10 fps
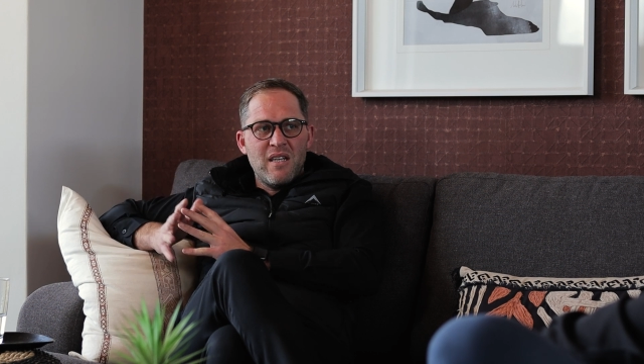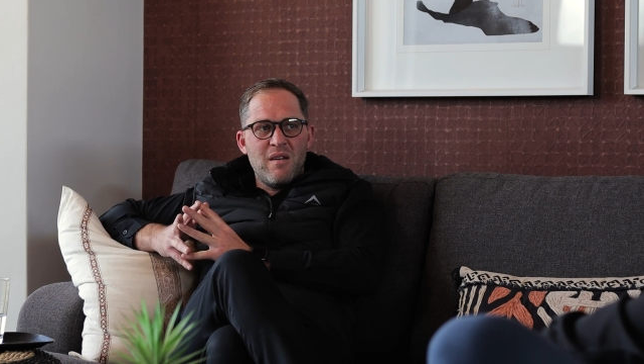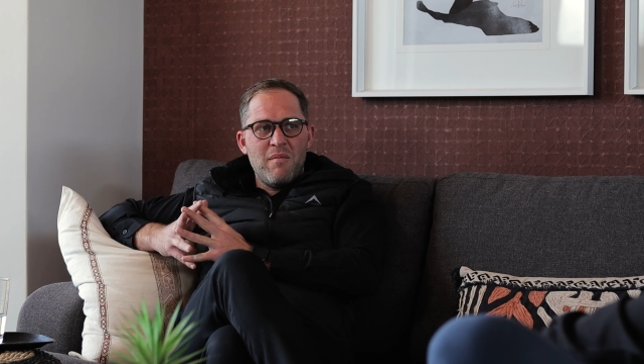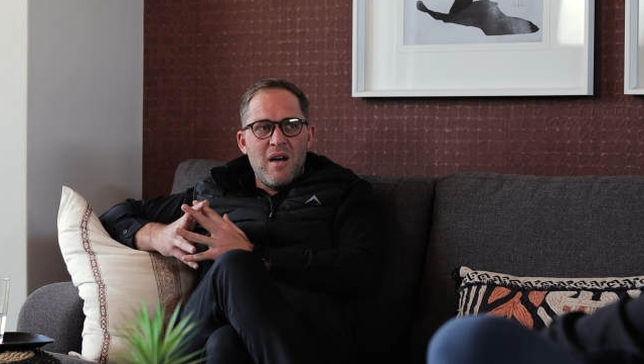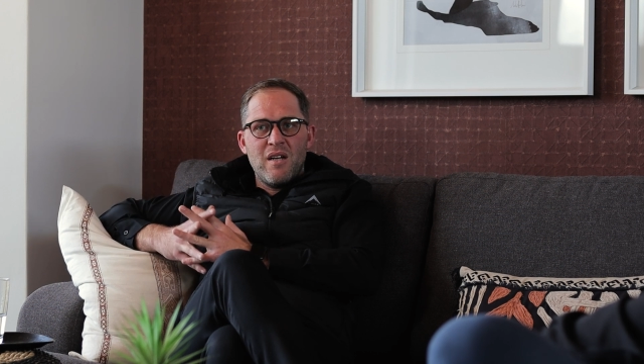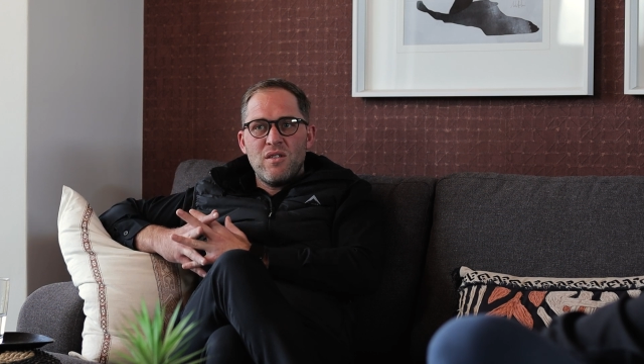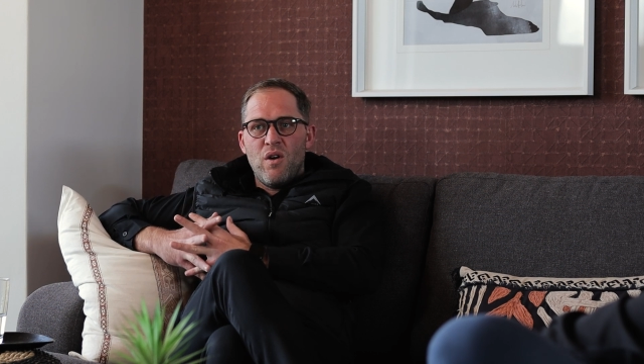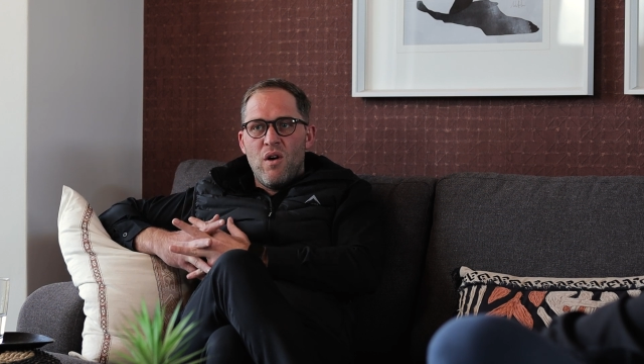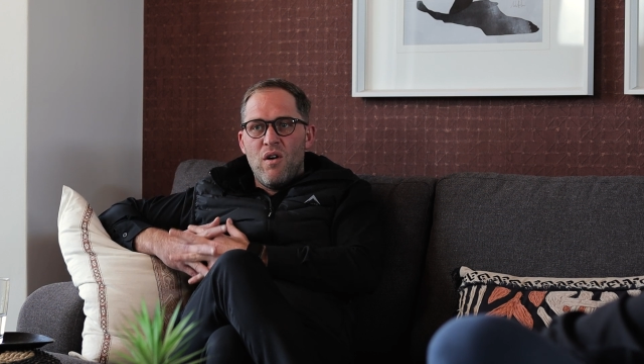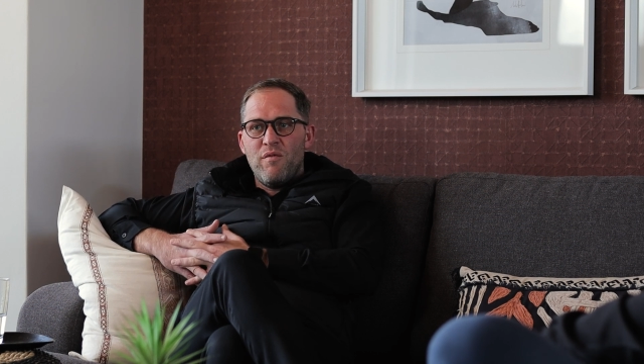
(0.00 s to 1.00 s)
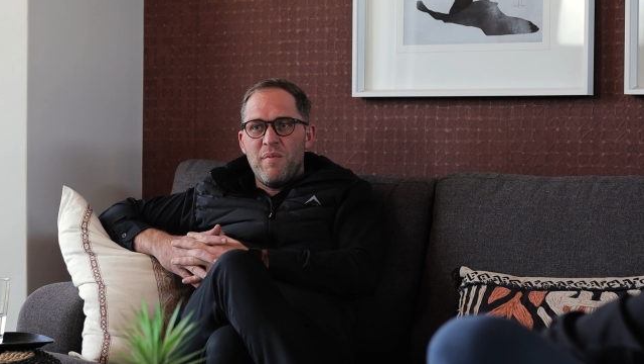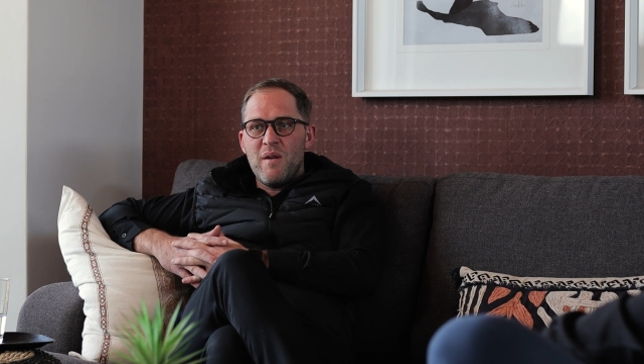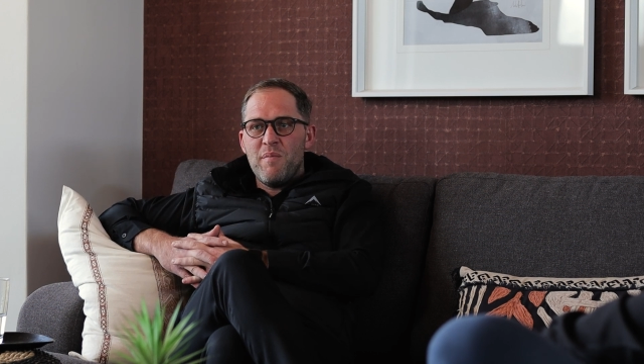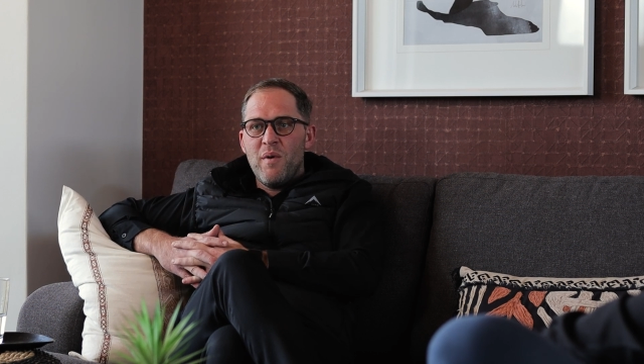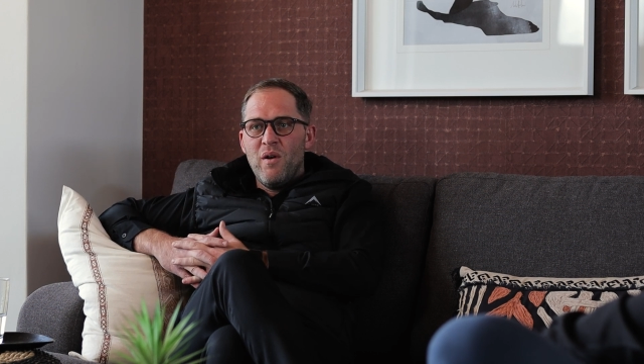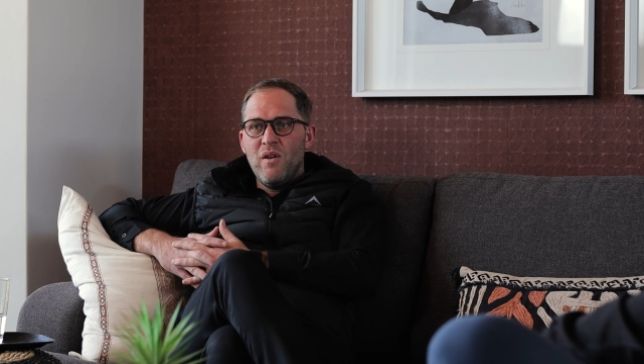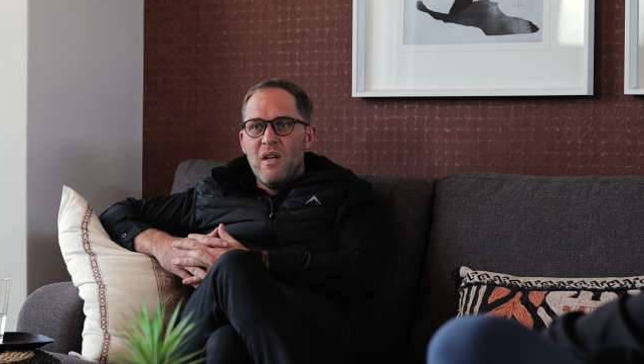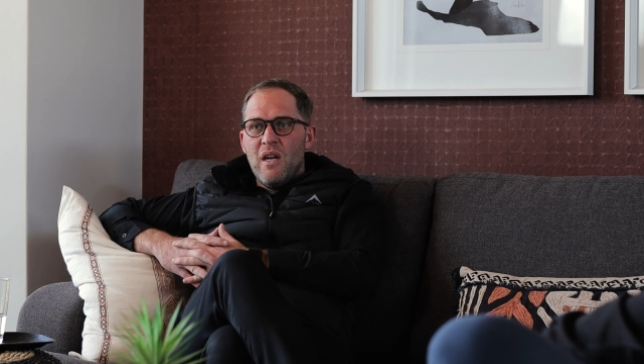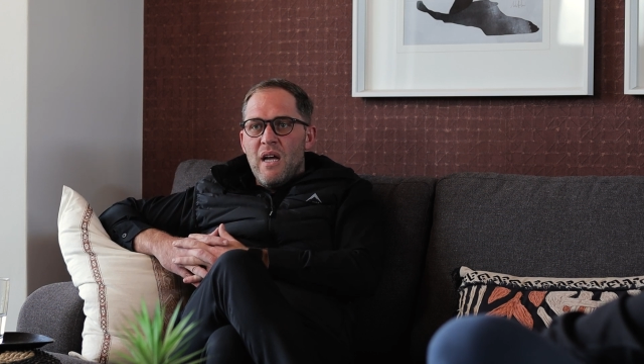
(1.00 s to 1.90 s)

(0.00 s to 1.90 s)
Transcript: X amount of people,